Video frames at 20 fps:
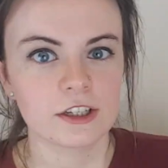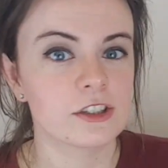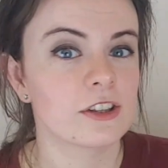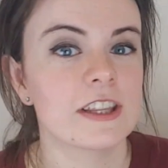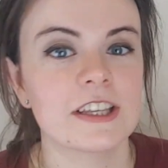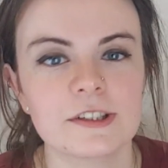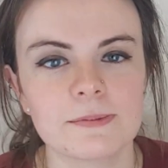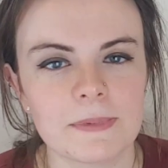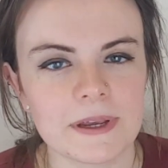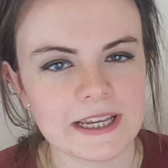So
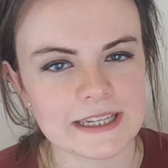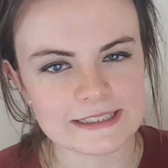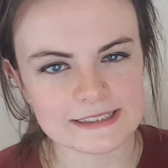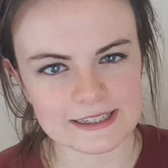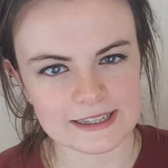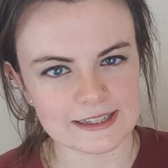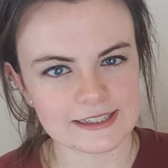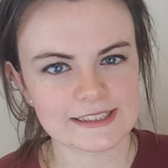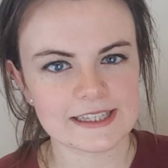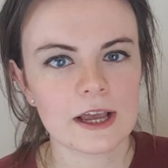this means
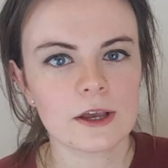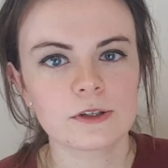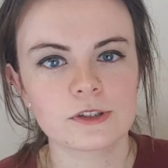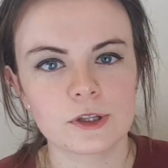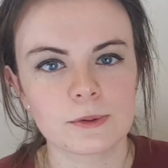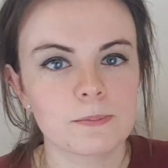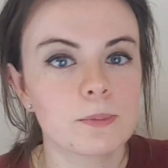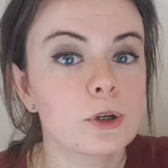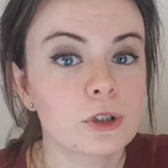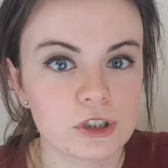that the cells
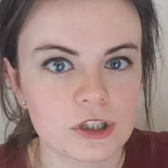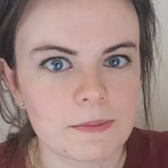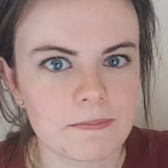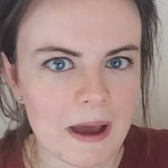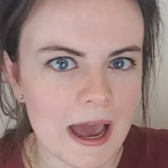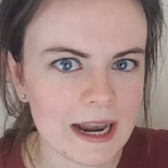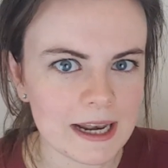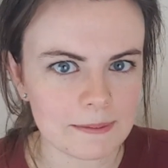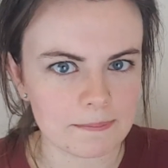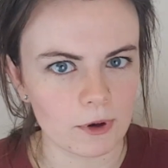that push the
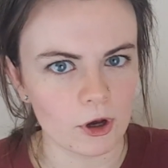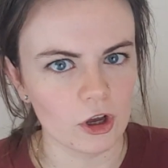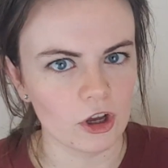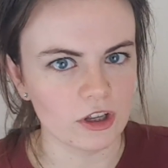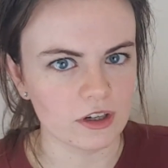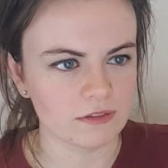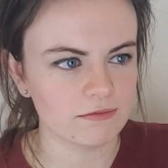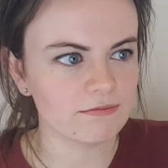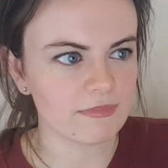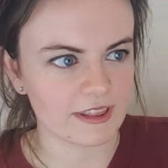panic
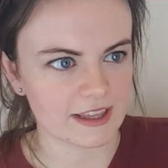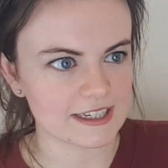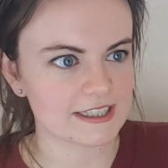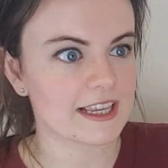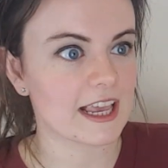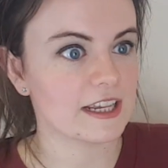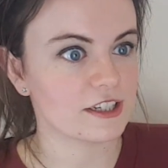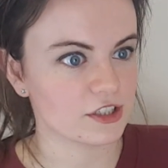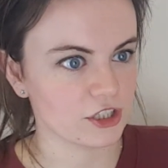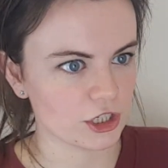button, in this
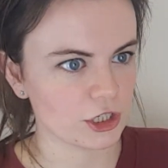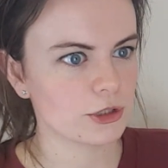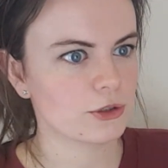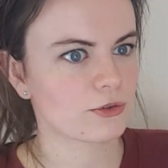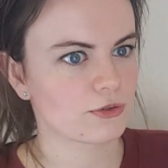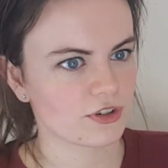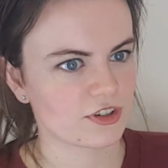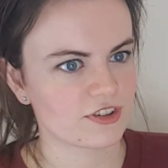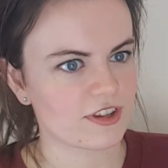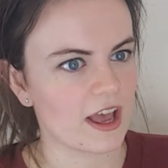case the
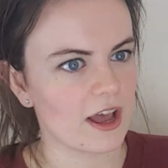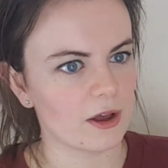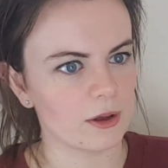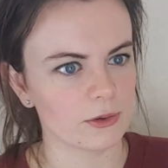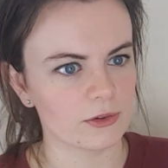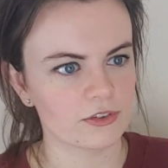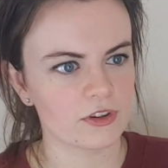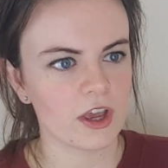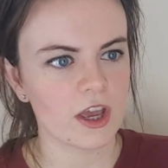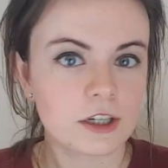uterus
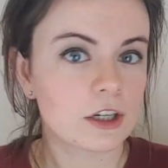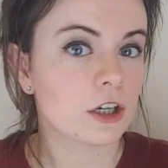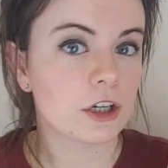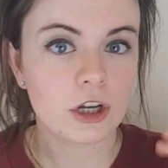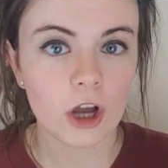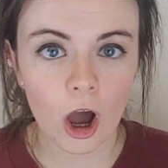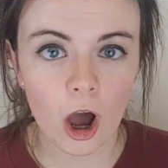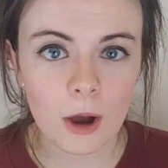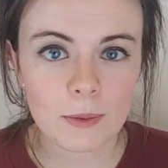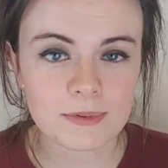cells, can
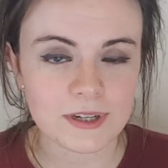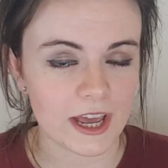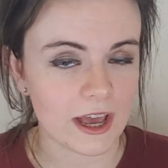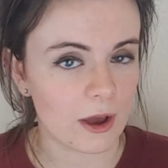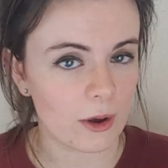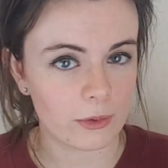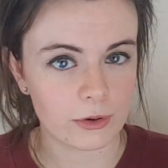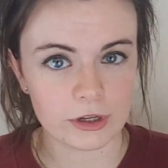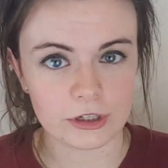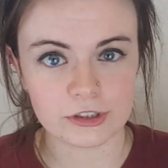calm
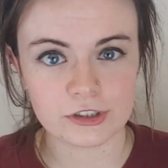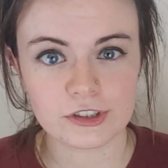down and